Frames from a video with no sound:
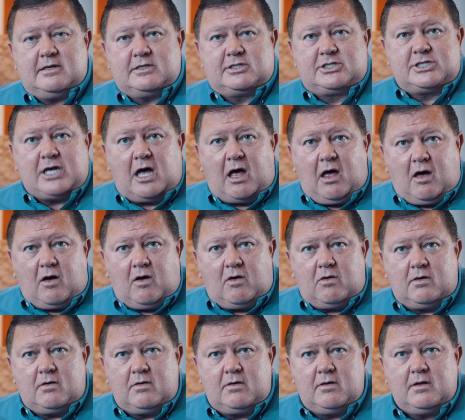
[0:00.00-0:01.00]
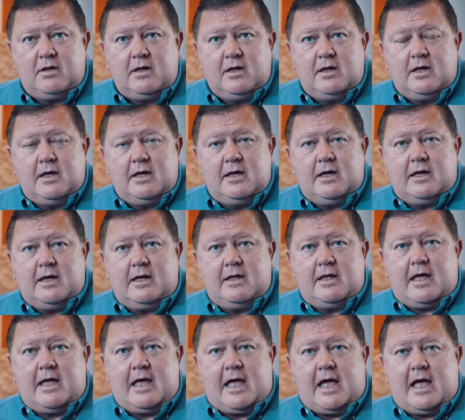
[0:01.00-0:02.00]
saw,
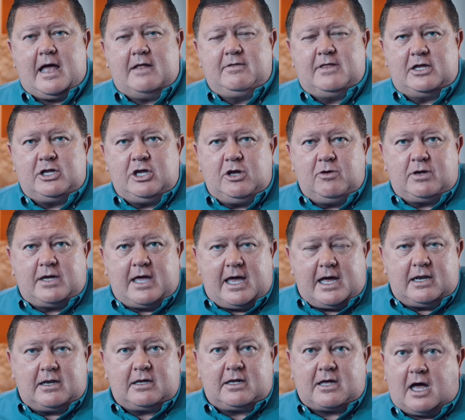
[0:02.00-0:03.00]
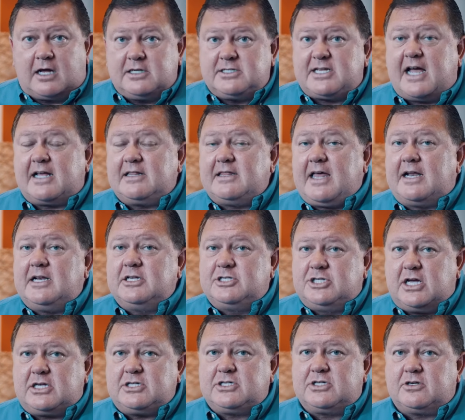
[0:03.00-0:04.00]
then you can contact that
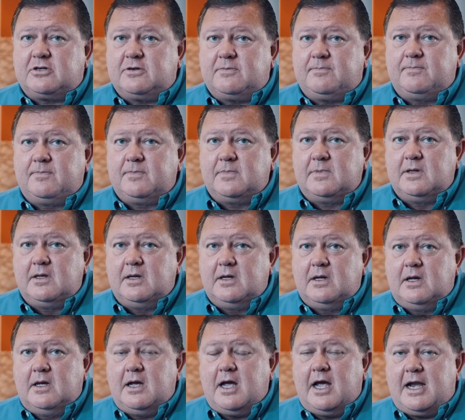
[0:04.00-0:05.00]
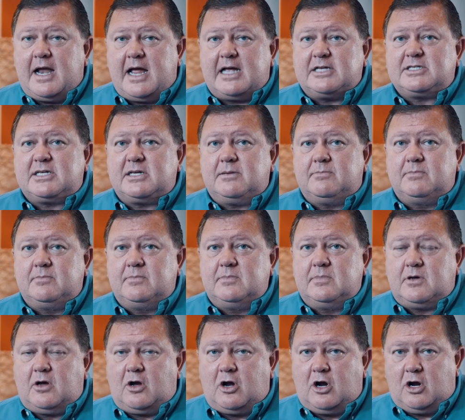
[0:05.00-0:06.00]
adjuster and ask him
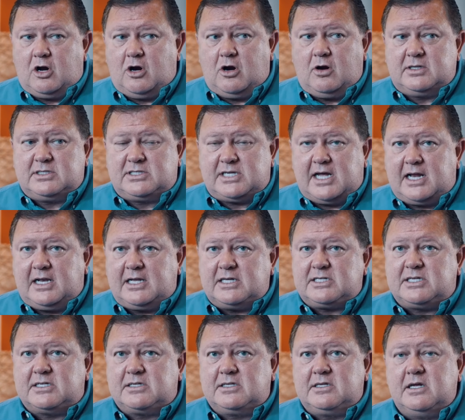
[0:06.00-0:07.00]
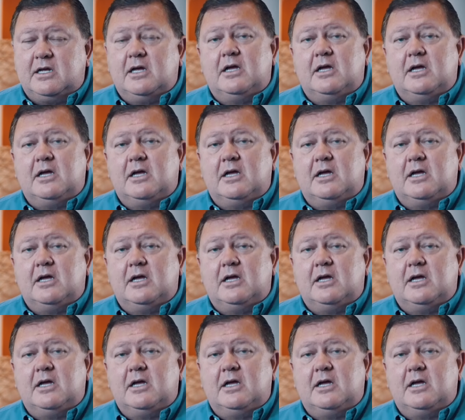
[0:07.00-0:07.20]
or her and say, hey, listen,